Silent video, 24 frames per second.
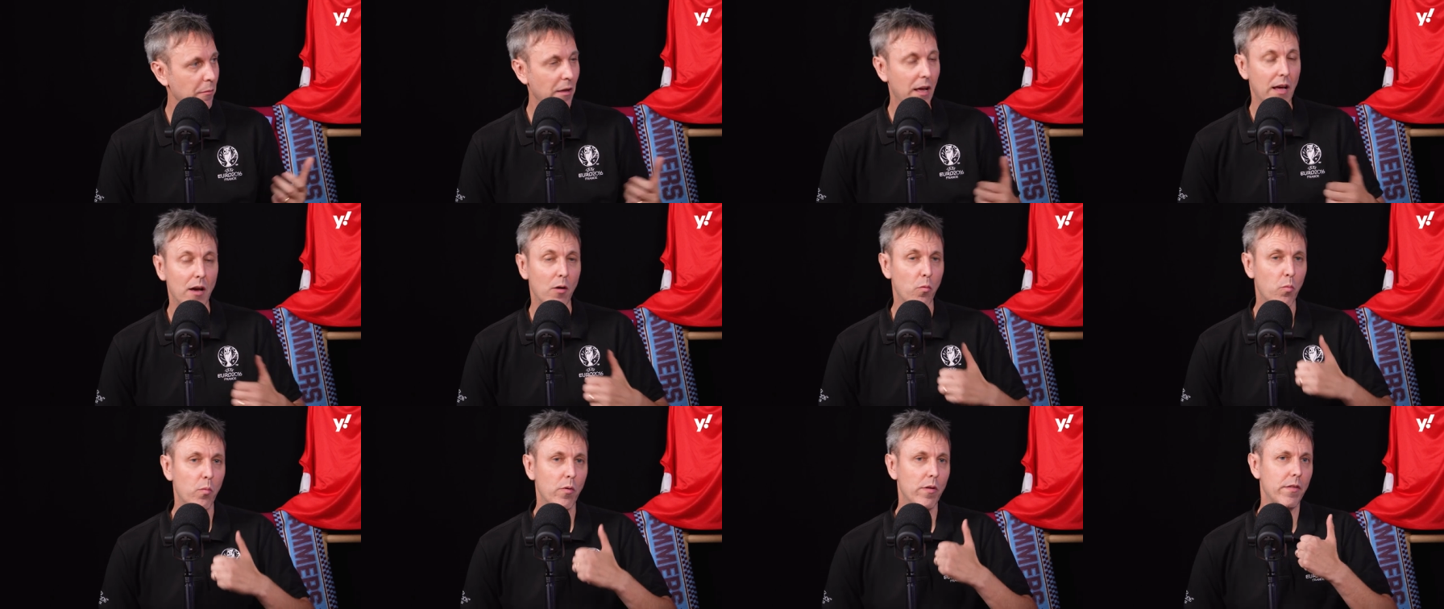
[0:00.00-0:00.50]
Yeah
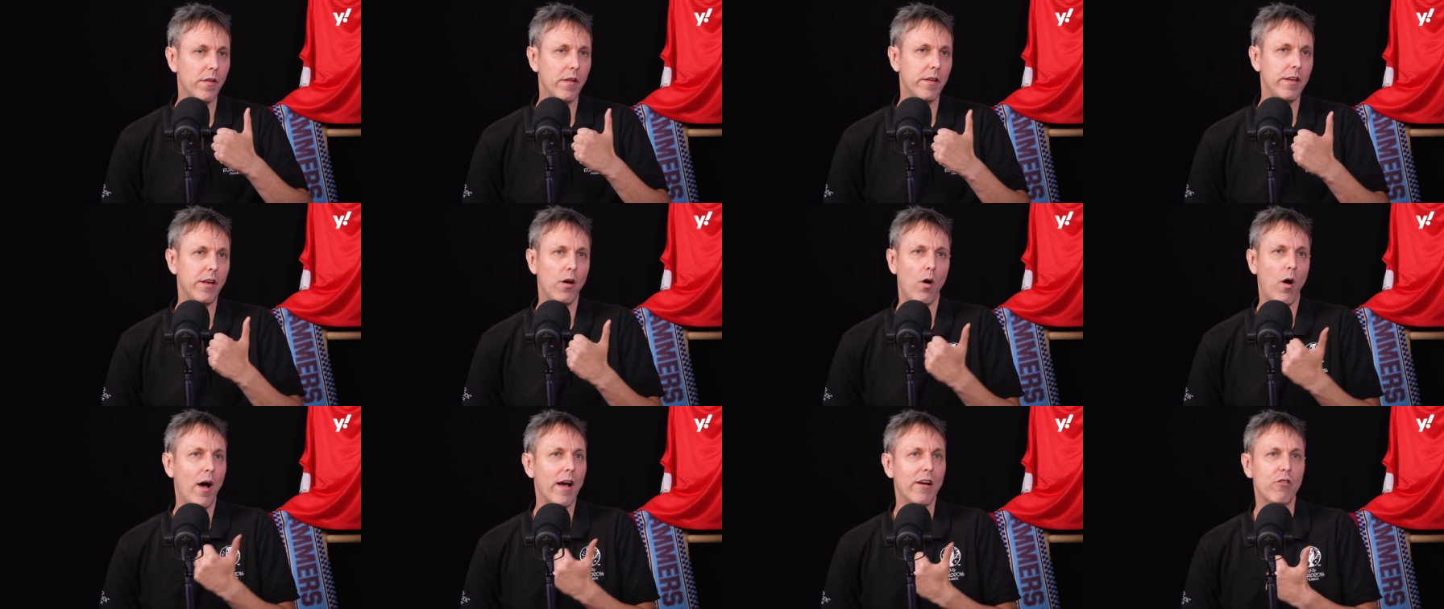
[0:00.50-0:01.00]

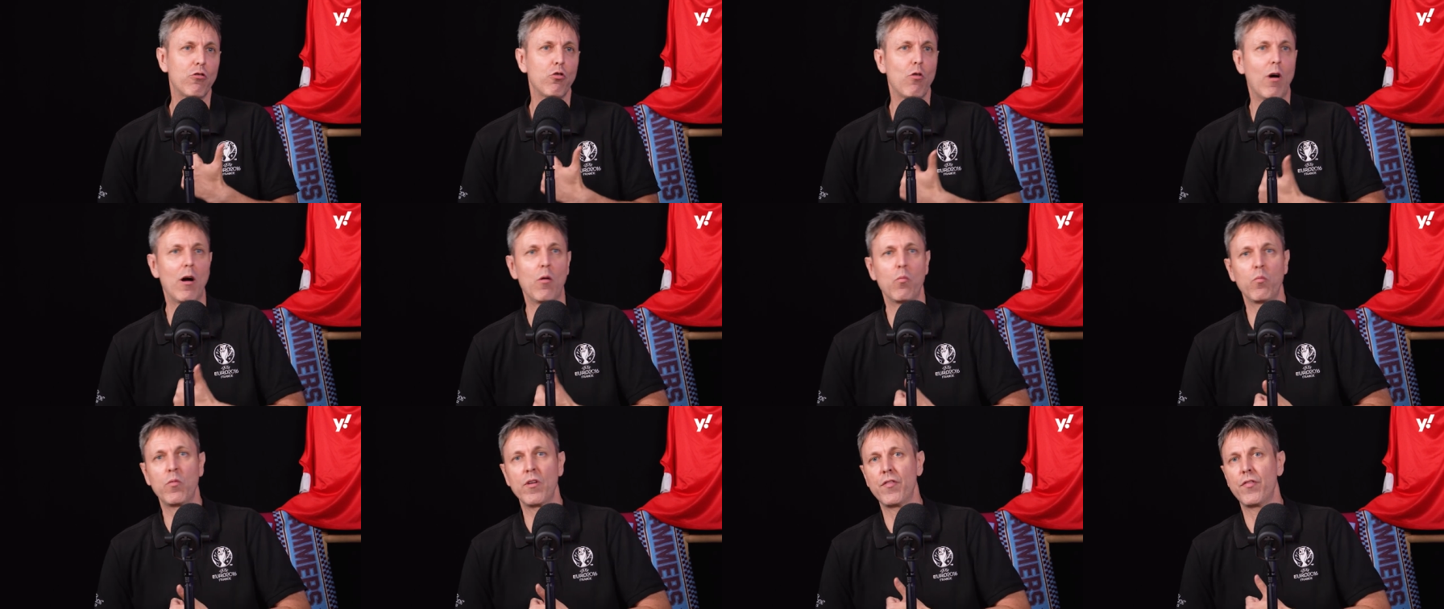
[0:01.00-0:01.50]
you know, I grew
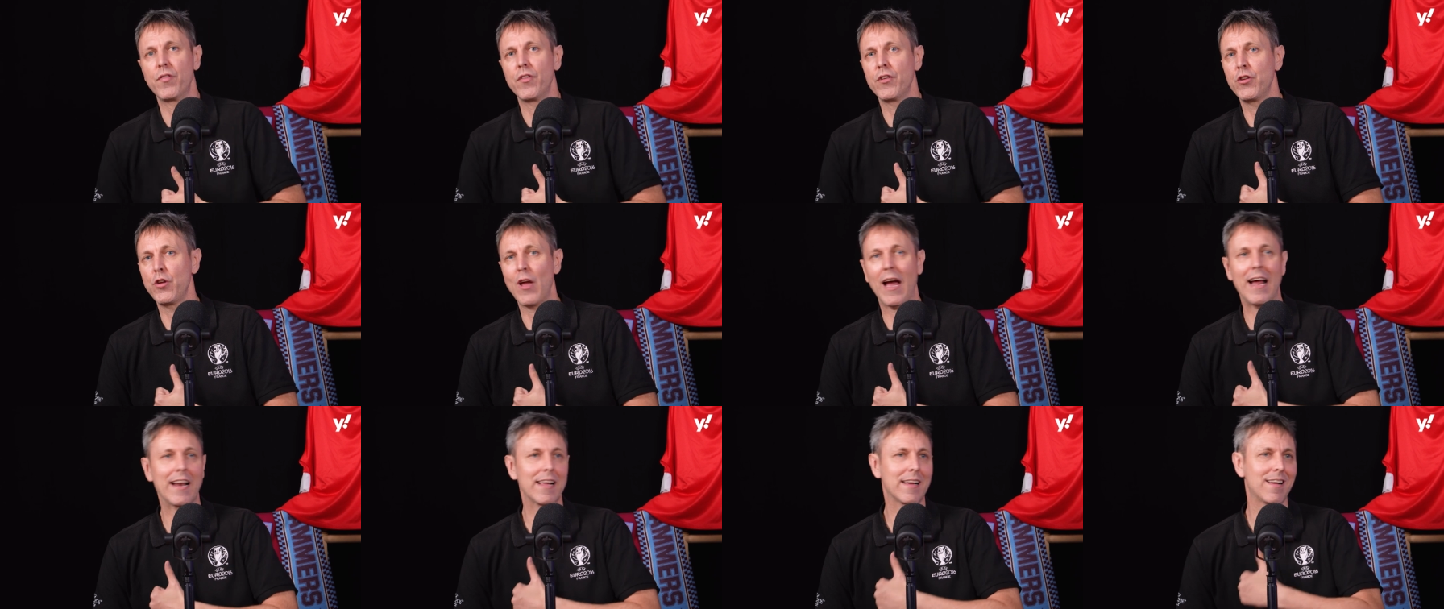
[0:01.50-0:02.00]
up with
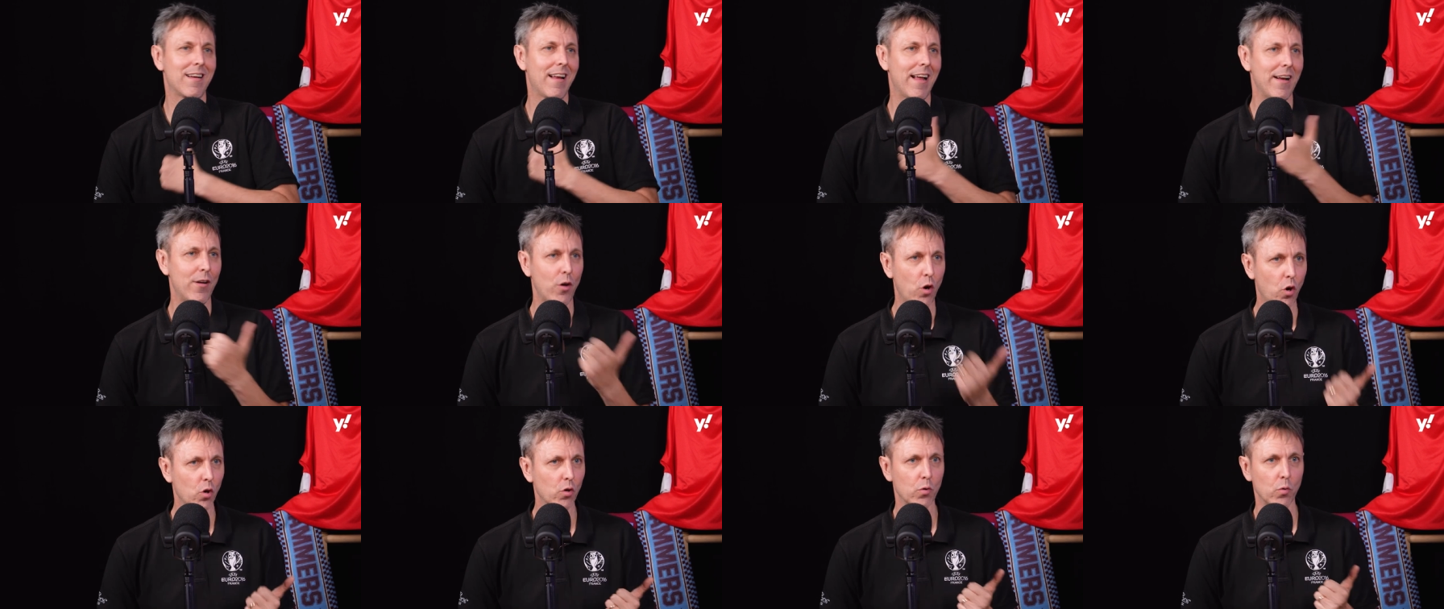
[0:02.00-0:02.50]
you had a Glenn
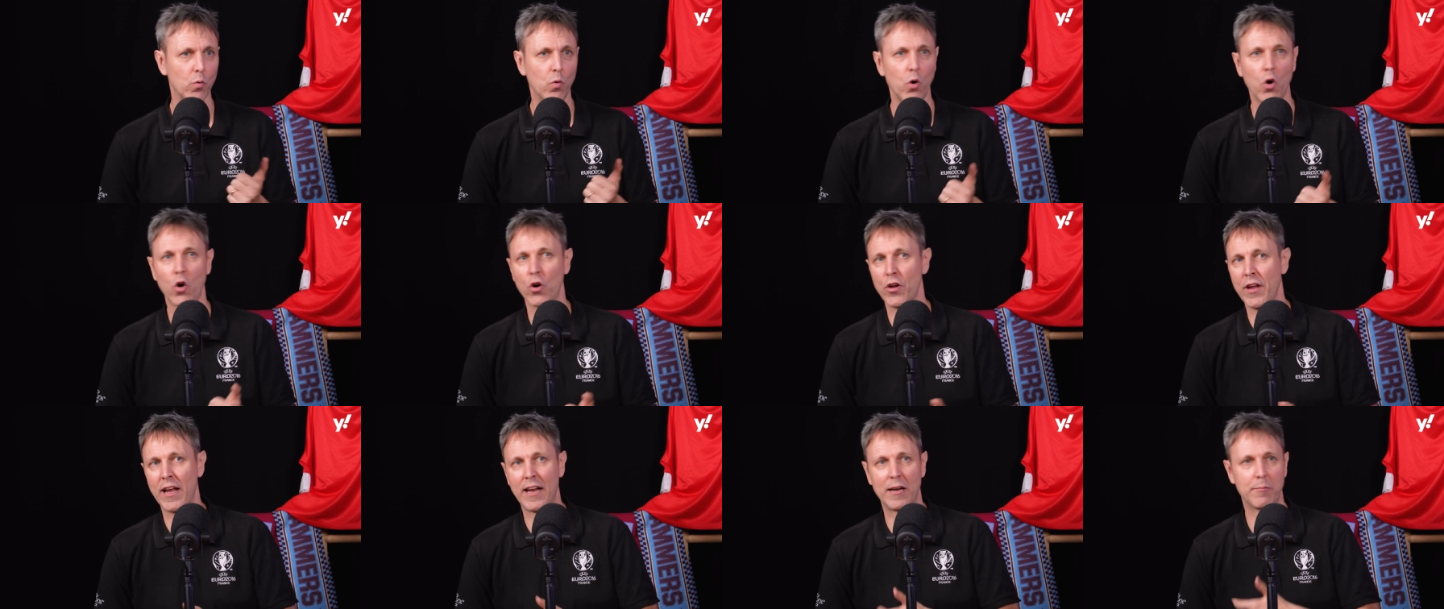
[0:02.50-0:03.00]
Hoddle
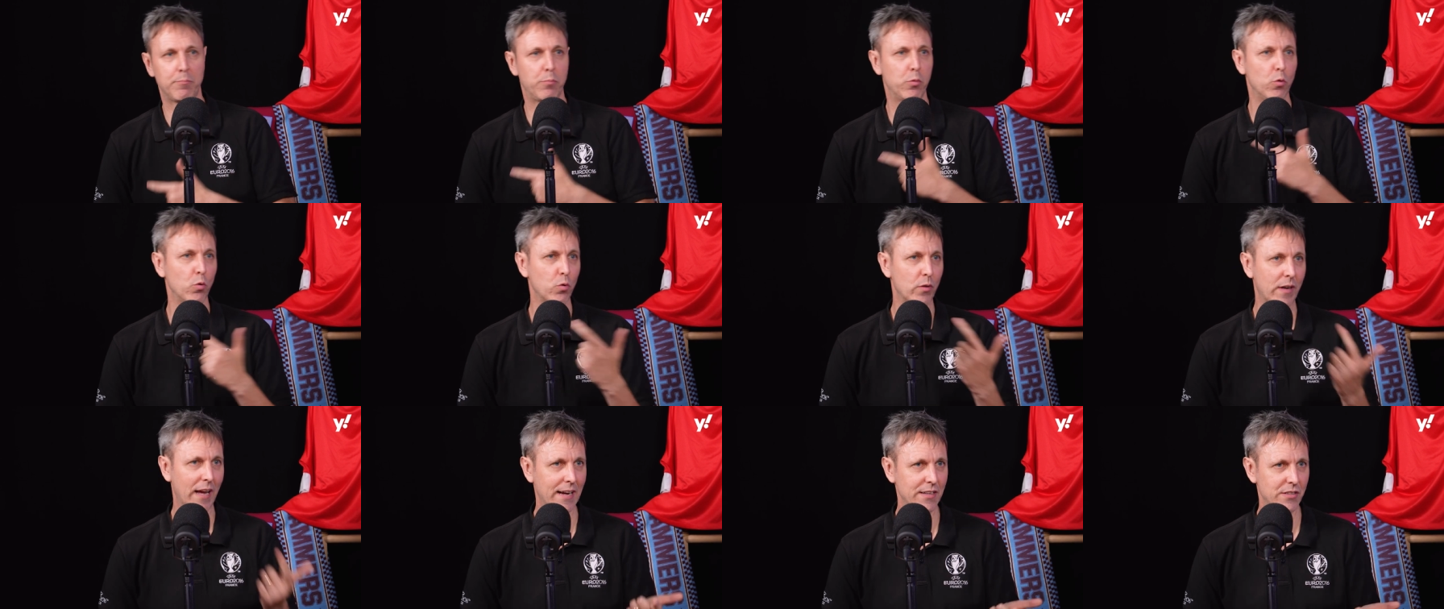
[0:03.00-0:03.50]
or you had a
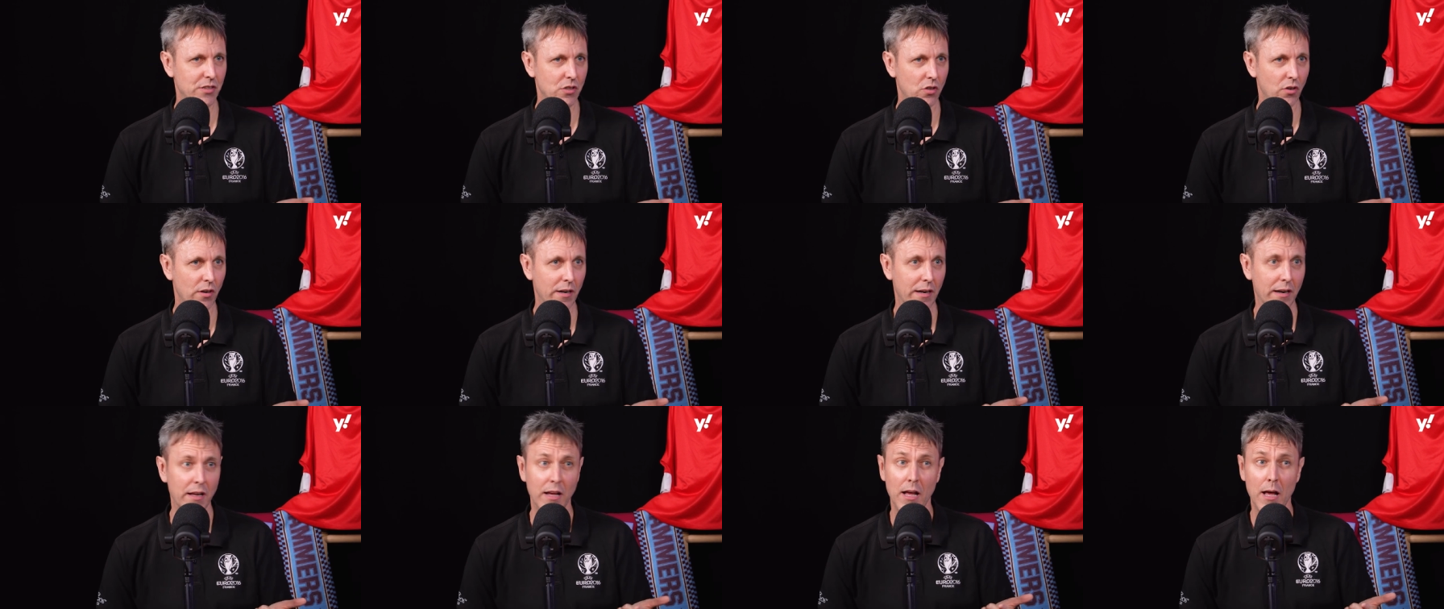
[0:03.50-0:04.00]
Paul
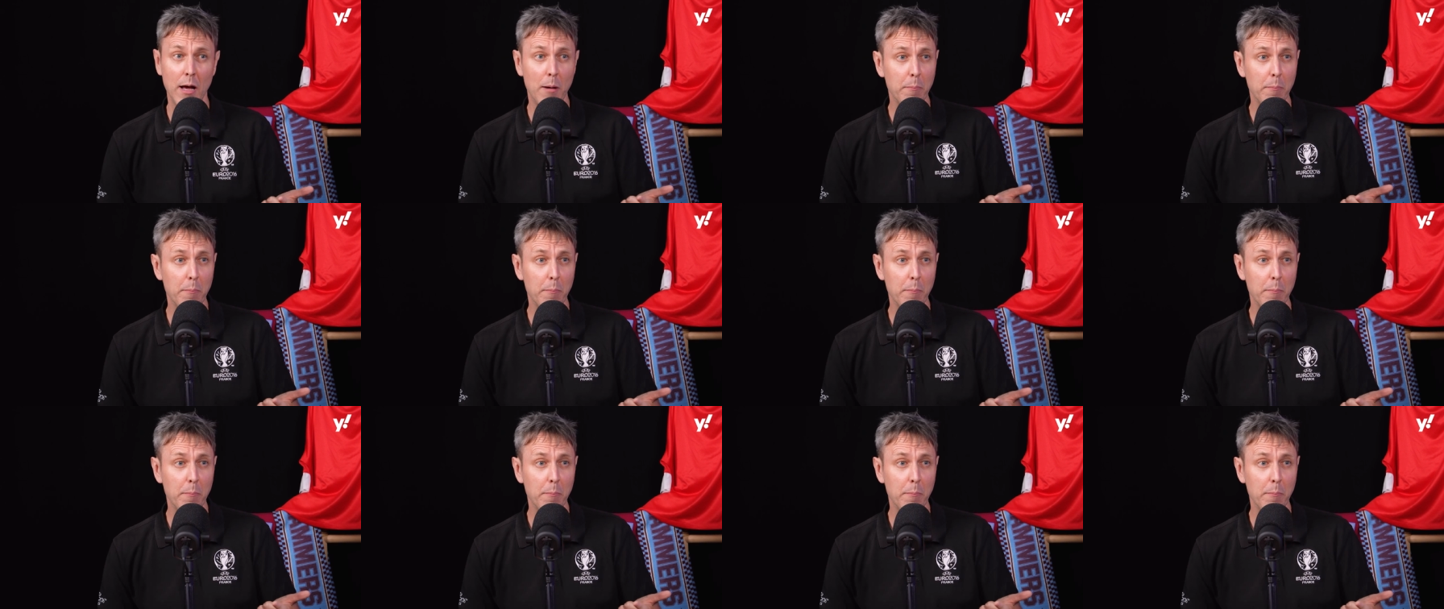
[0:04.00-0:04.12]
Gascoigne,